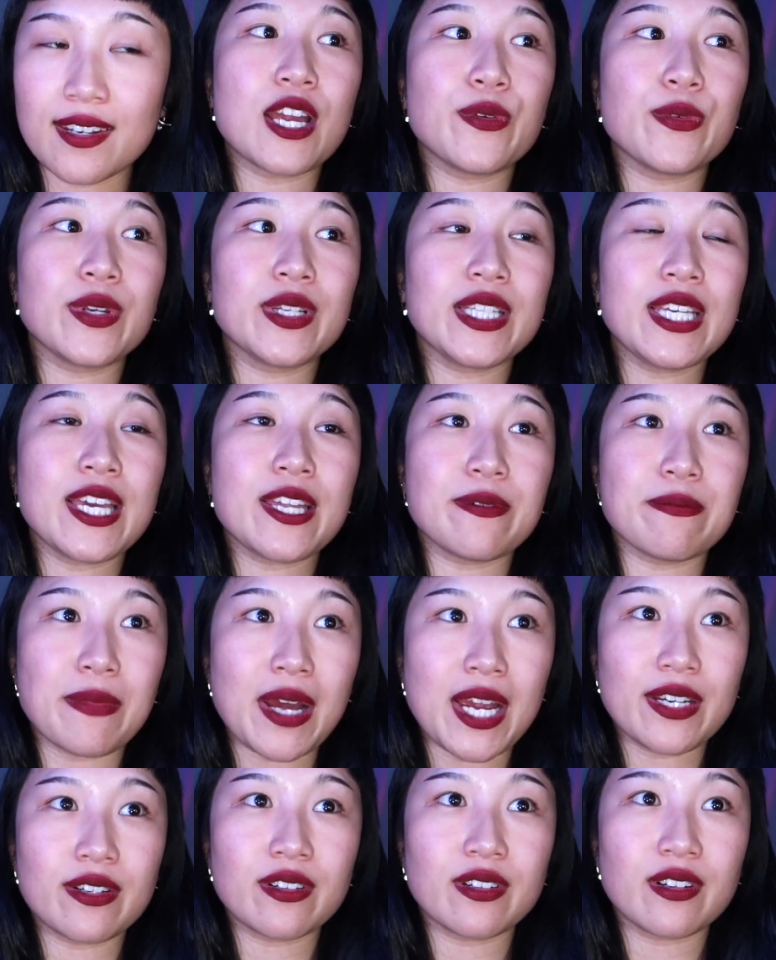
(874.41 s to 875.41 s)
I really
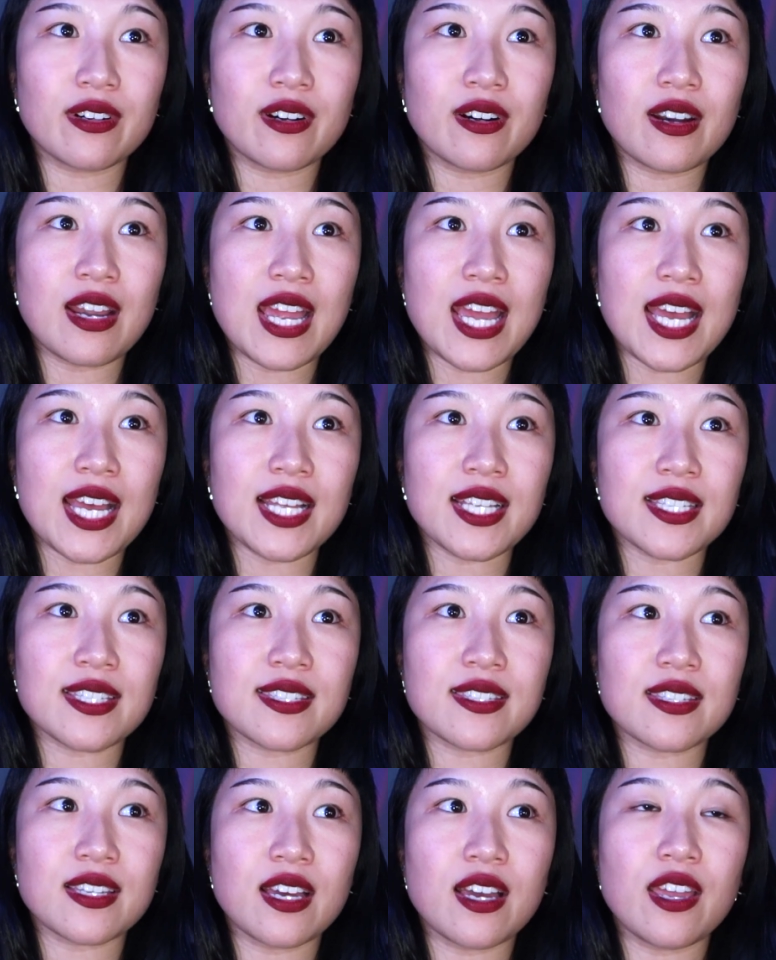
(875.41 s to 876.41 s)
admire her
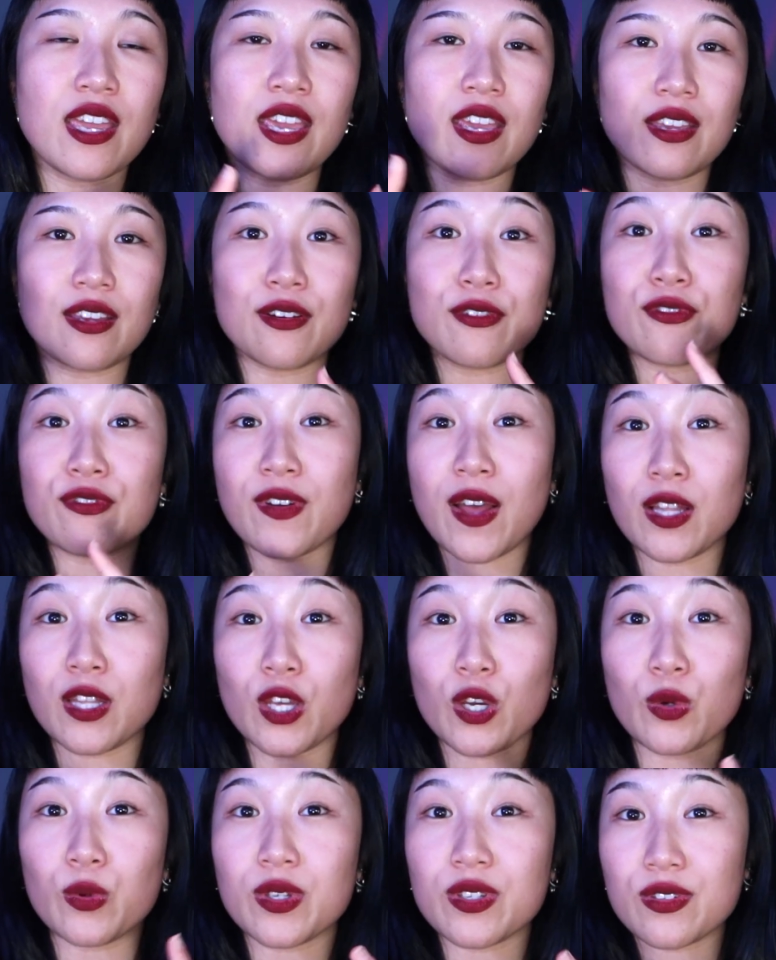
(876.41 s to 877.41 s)
as a
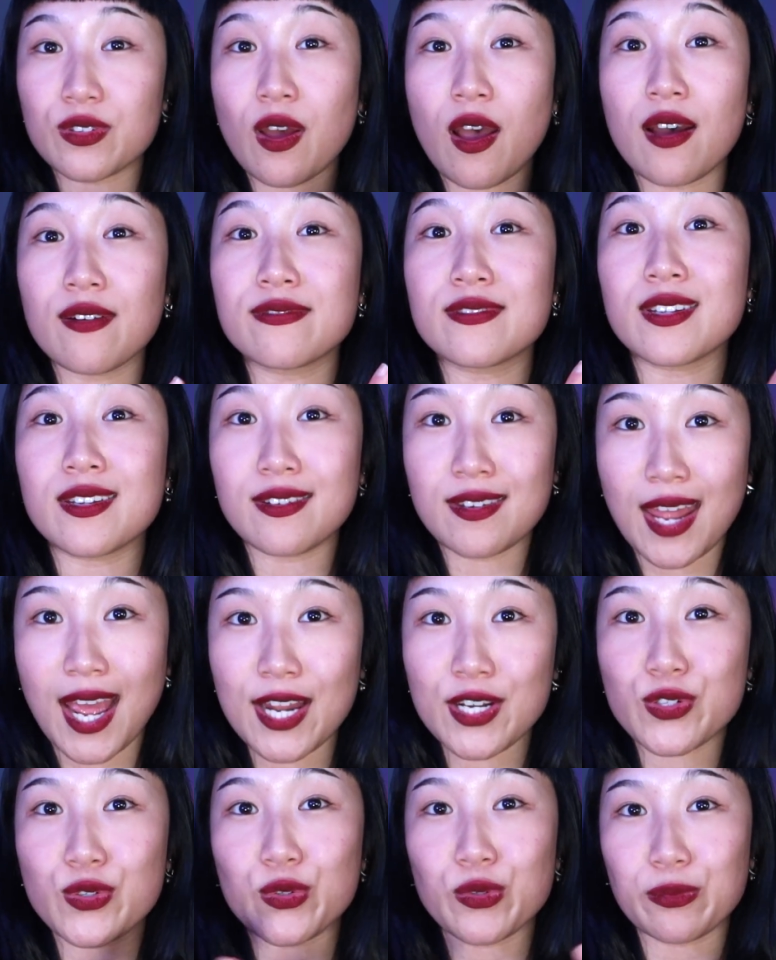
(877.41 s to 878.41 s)
fellow soft
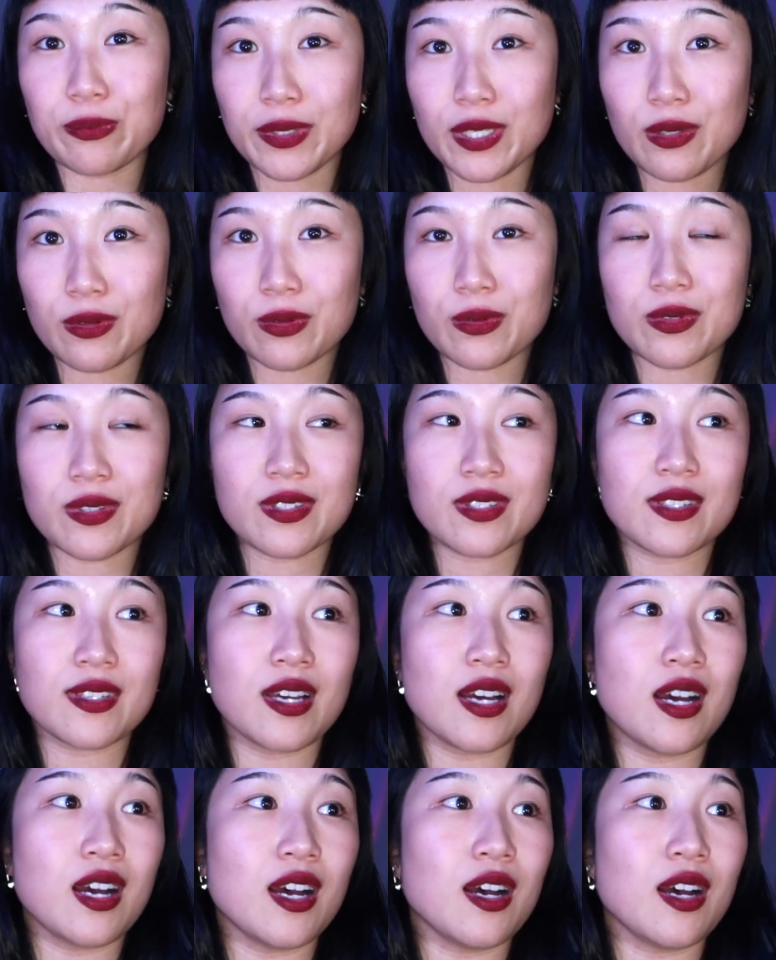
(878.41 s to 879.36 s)
natural muse,